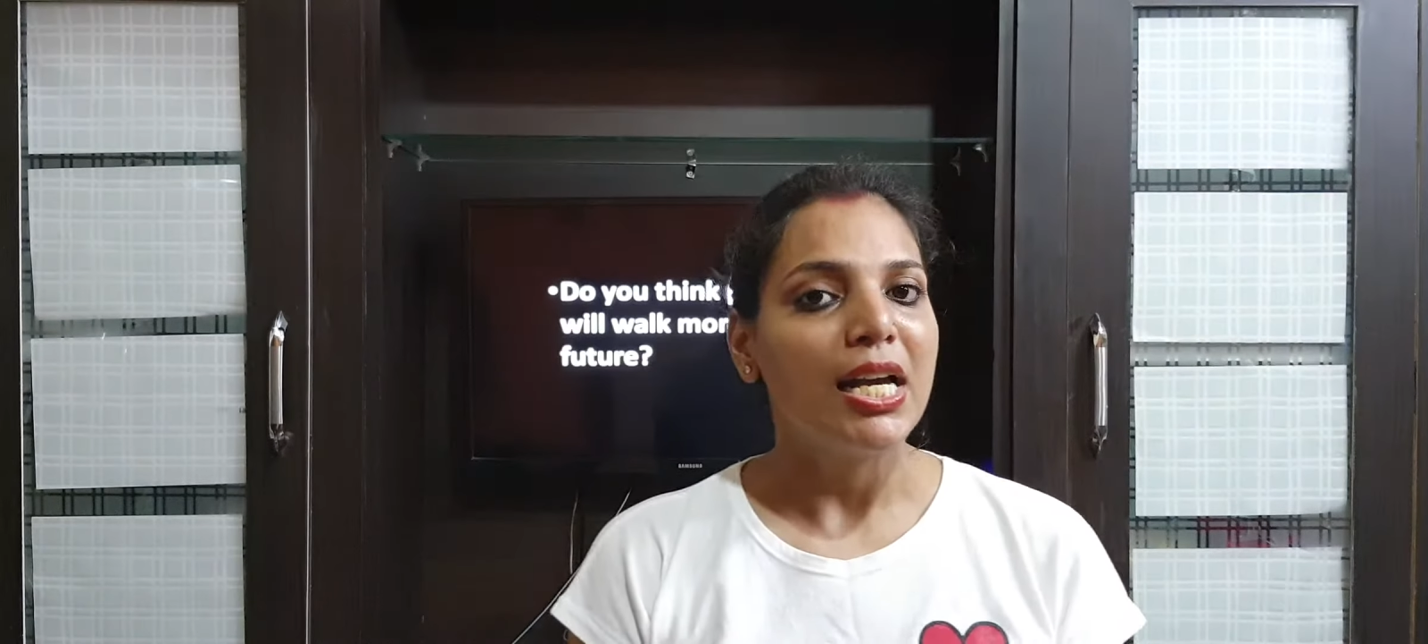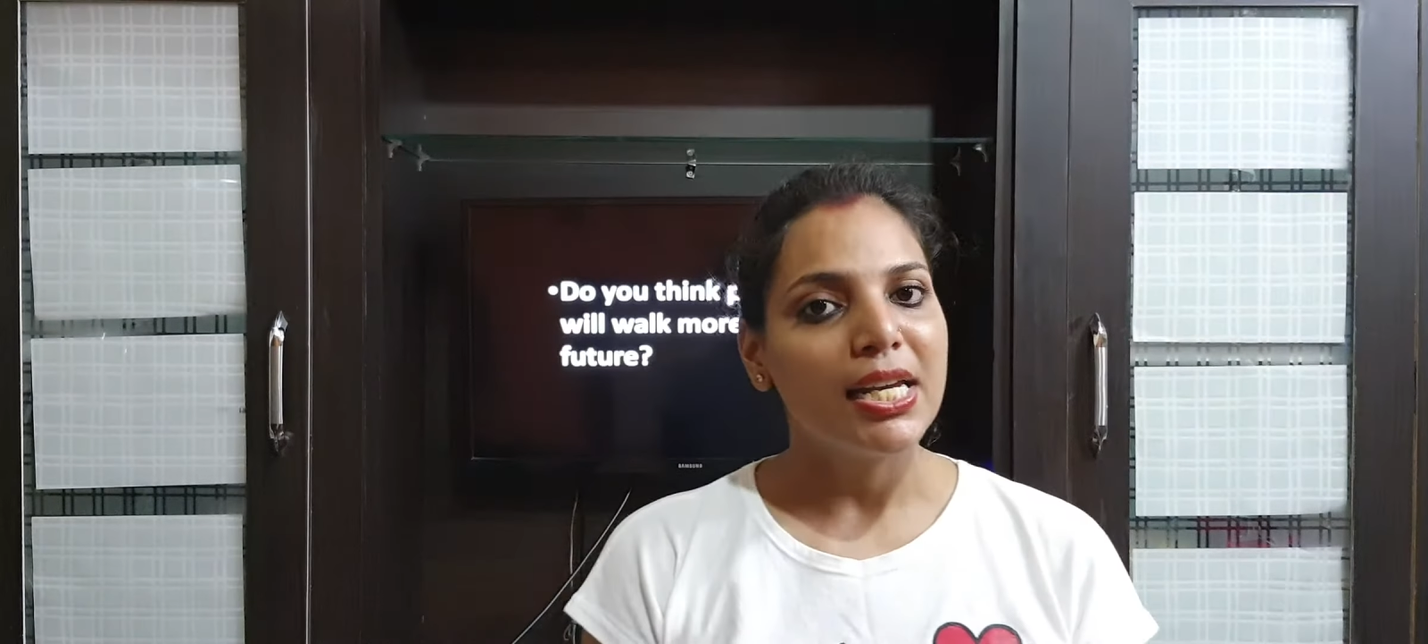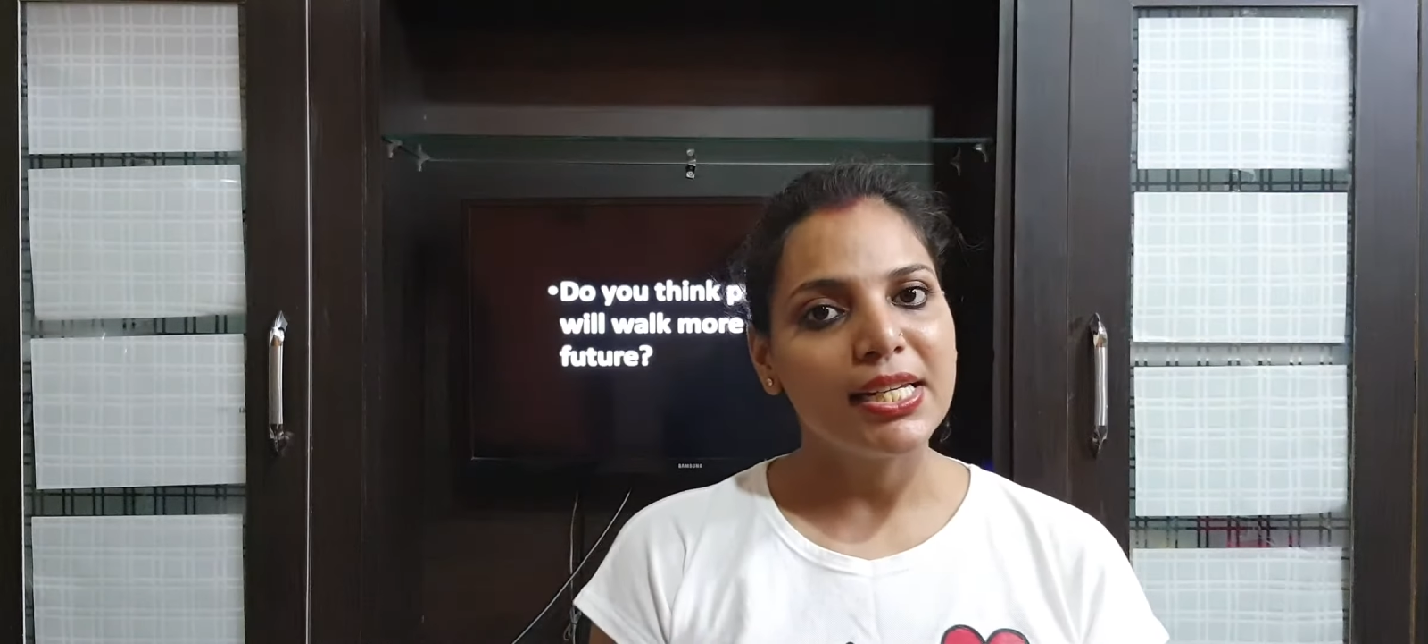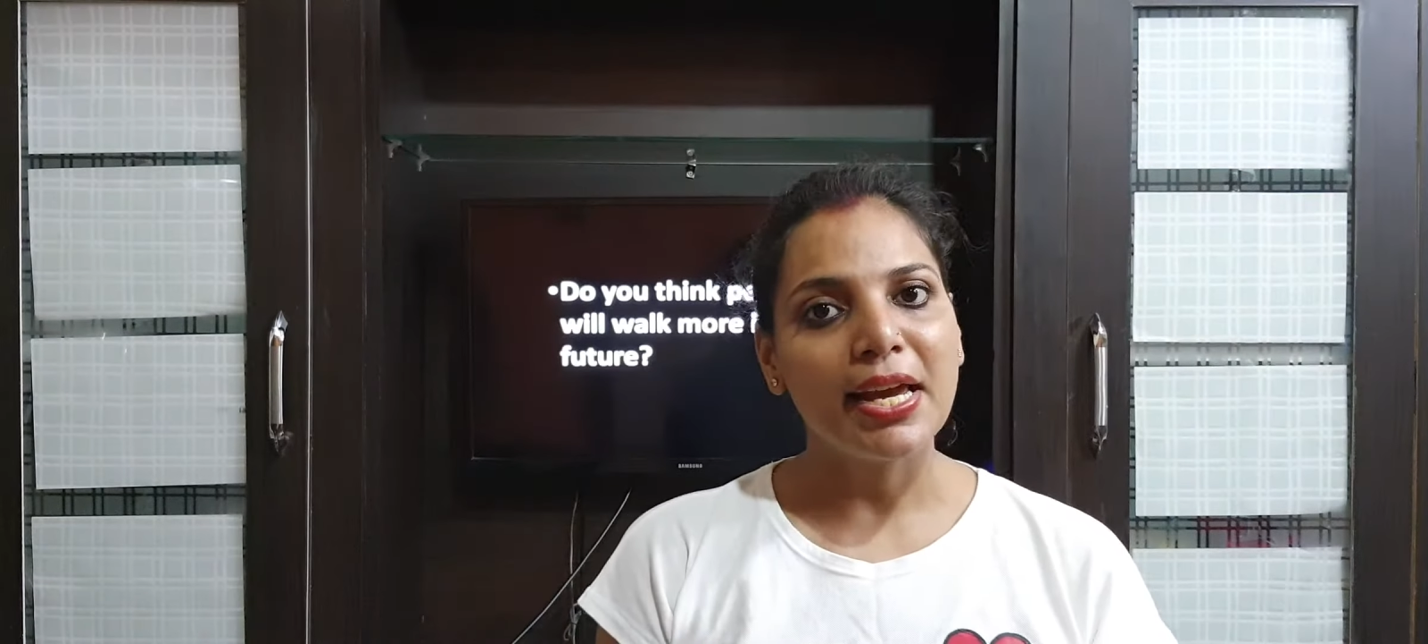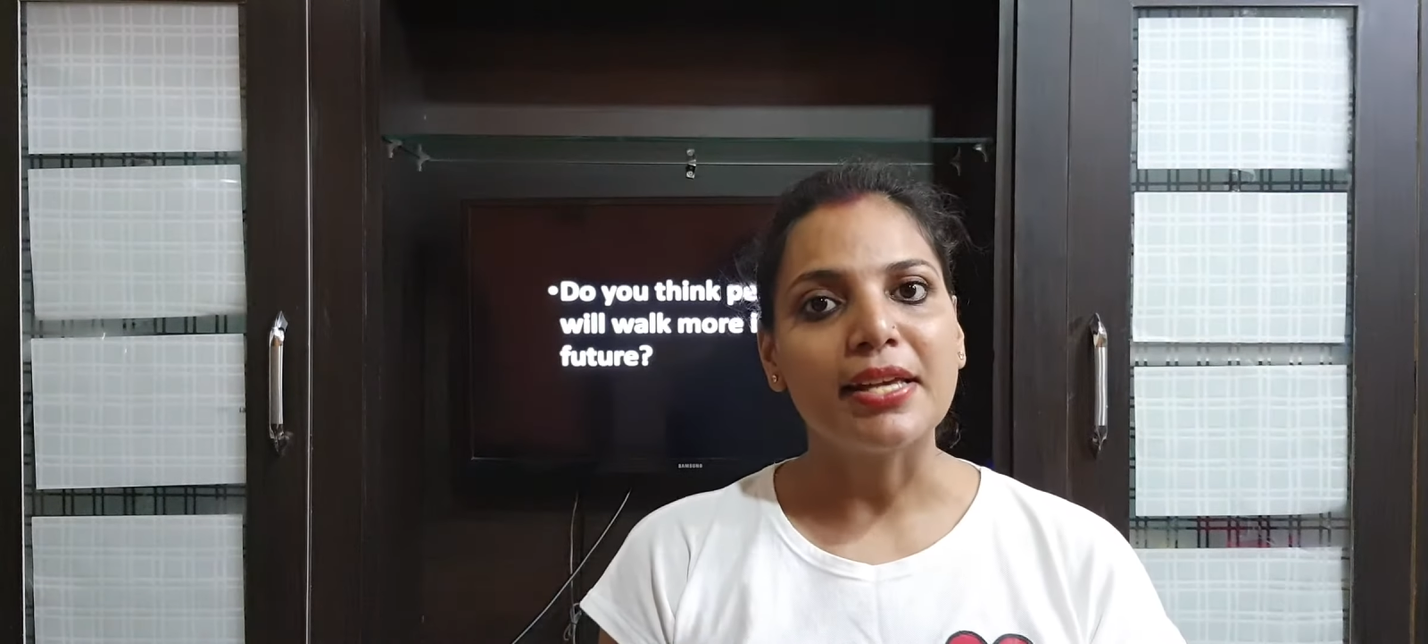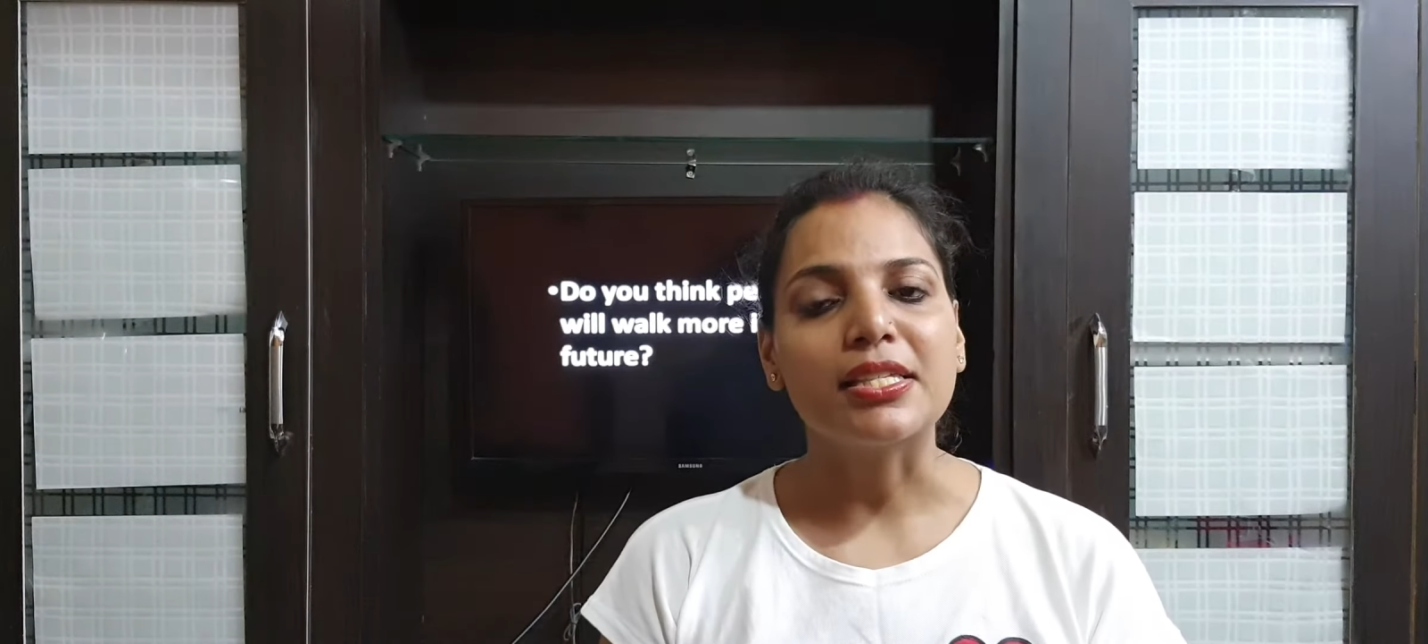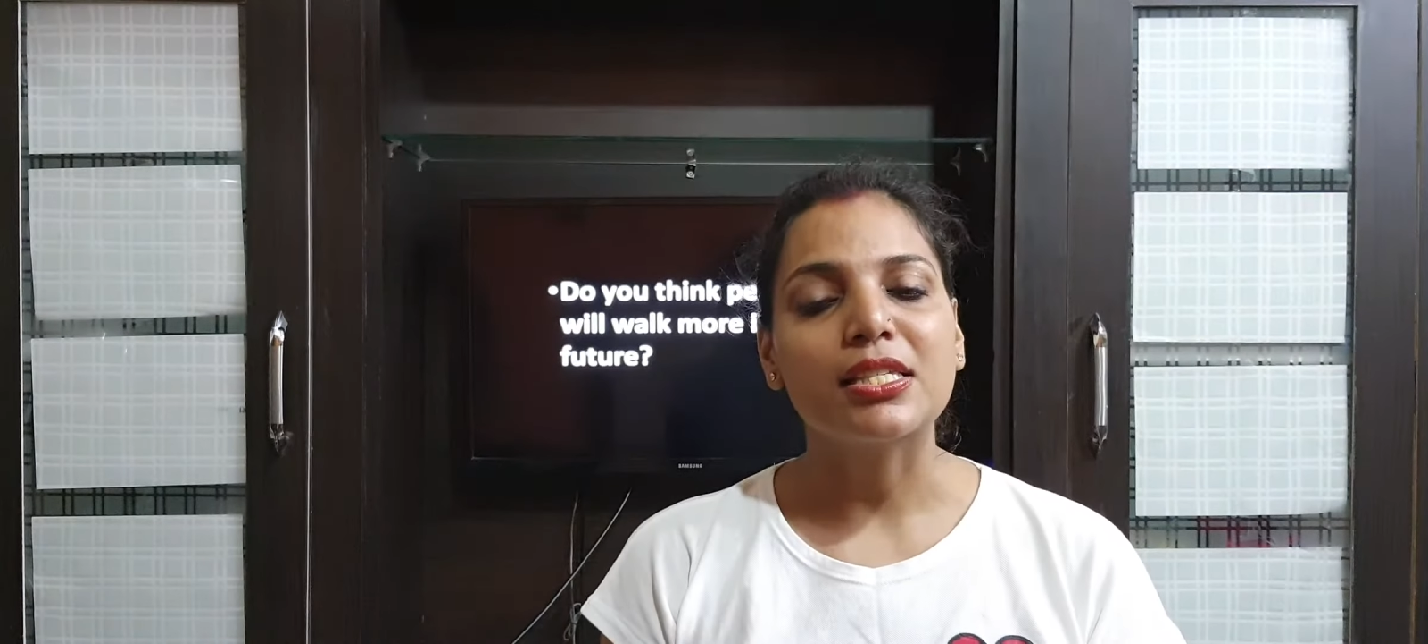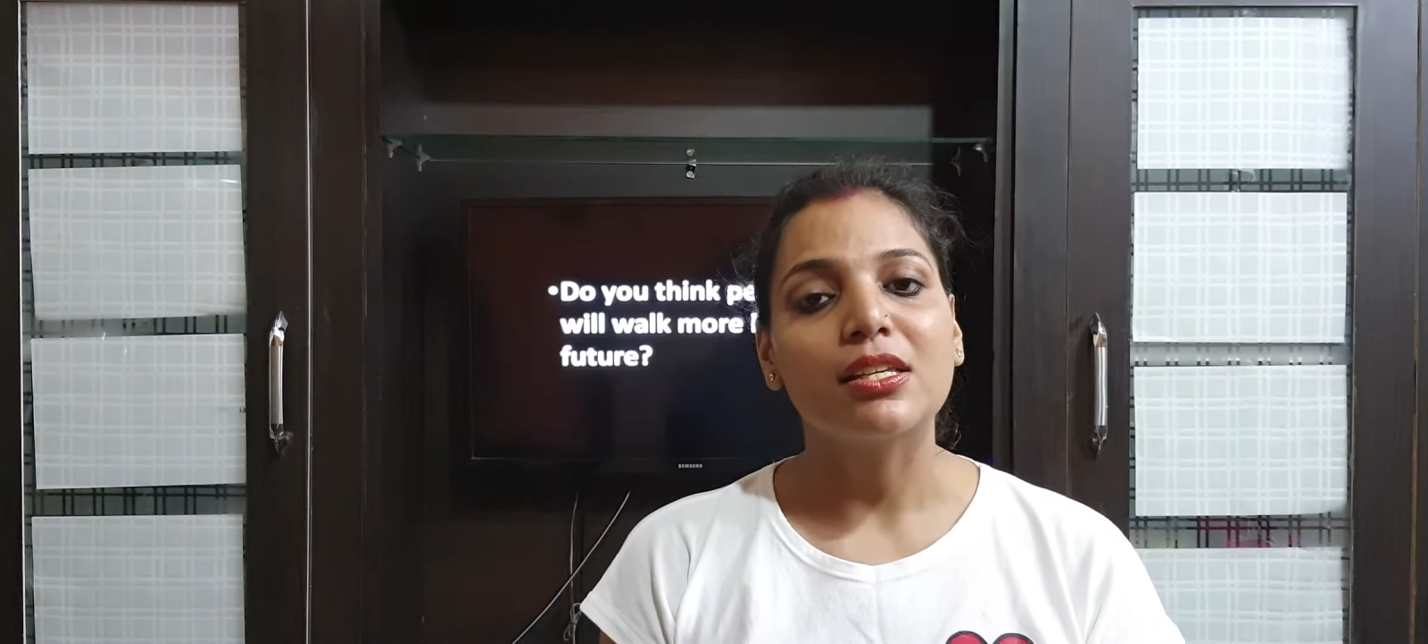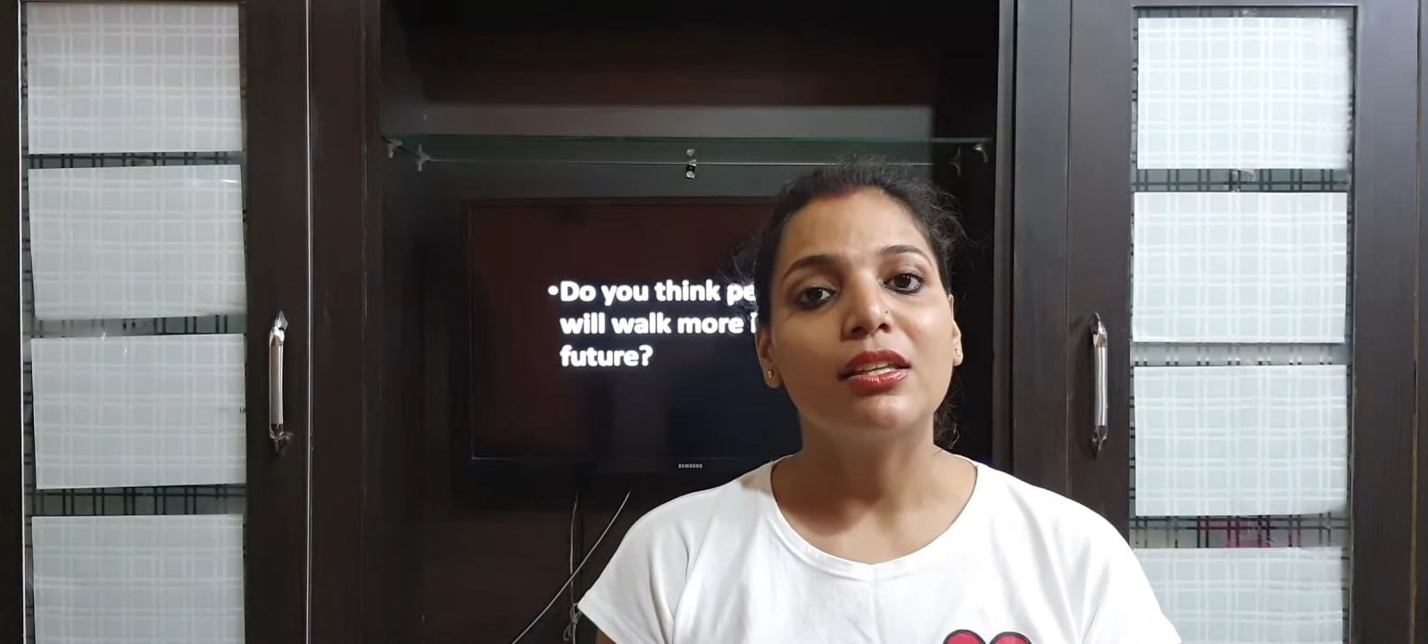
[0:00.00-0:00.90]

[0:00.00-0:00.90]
Yes,